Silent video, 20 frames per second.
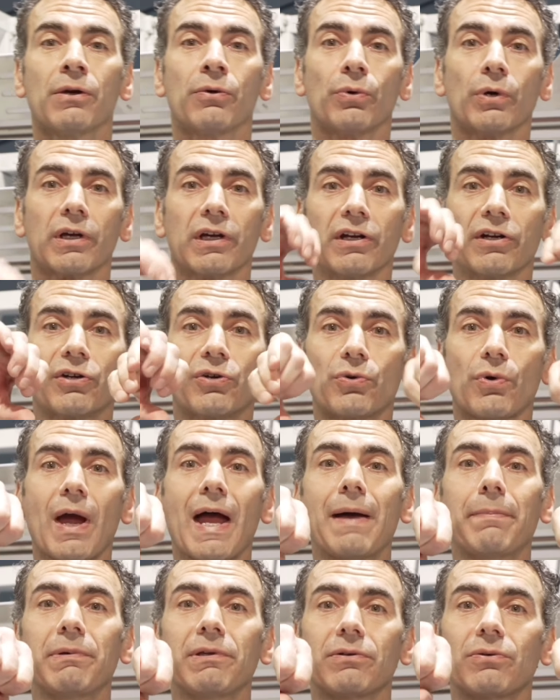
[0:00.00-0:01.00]
We're going to
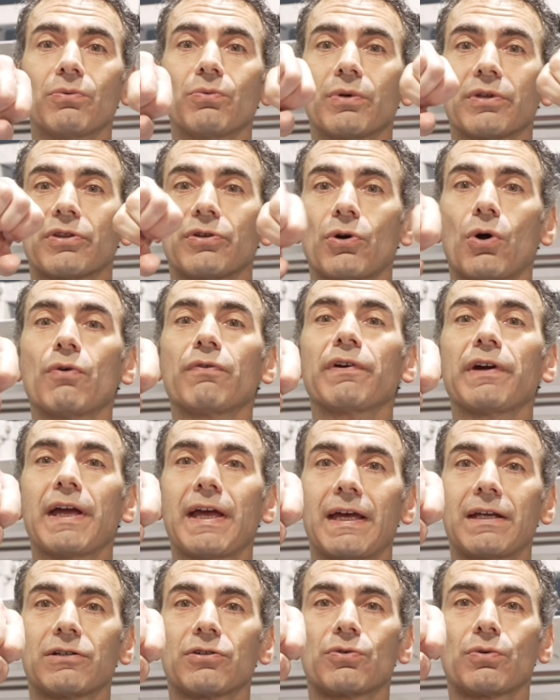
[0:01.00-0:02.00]
grab it with an
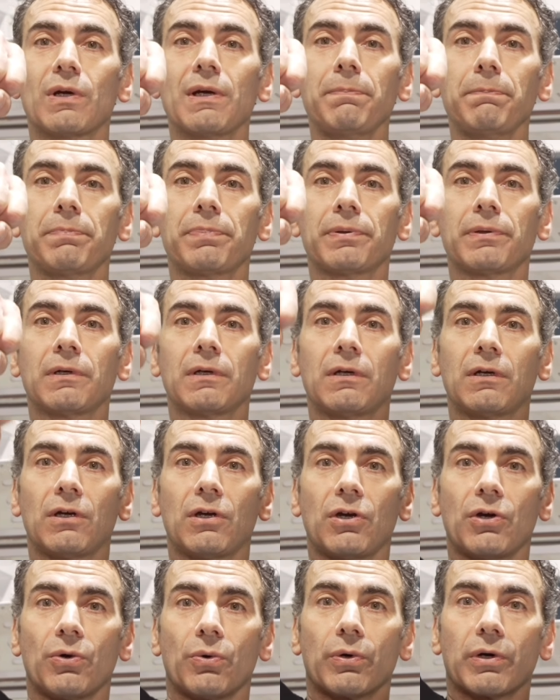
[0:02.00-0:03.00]
overhand grip.
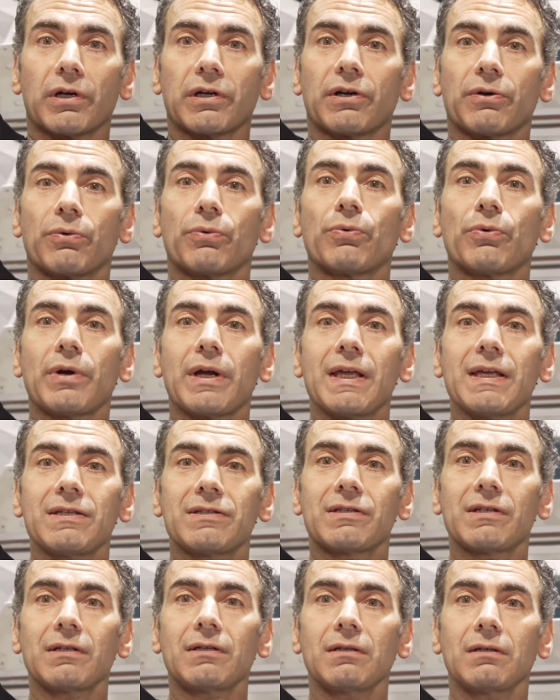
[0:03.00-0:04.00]
We're going to
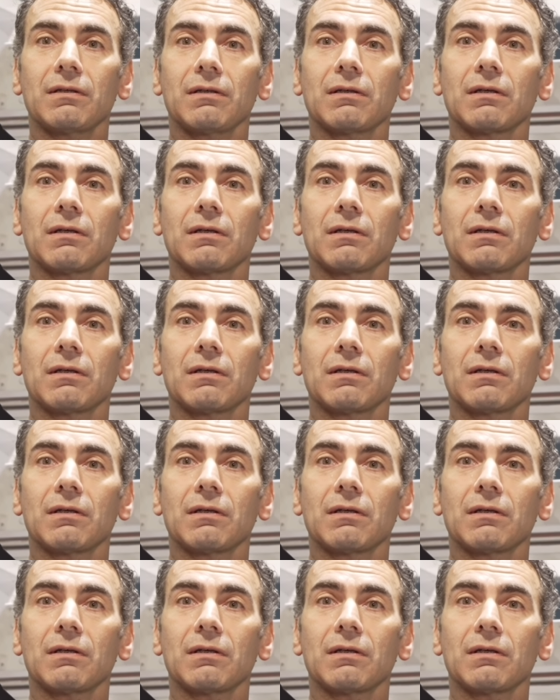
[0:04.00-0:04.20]
raise it